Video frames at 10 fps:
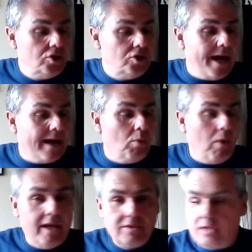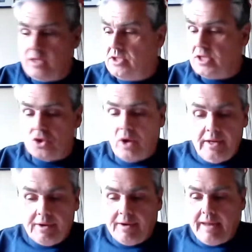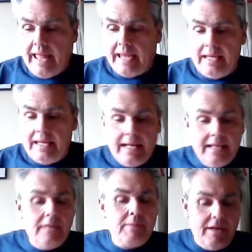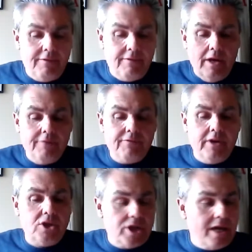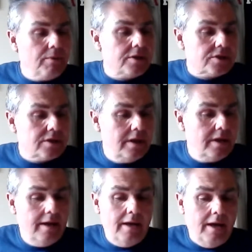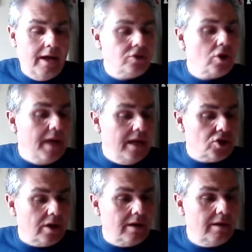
Jack White is a Detroiter, and he made a very generous donation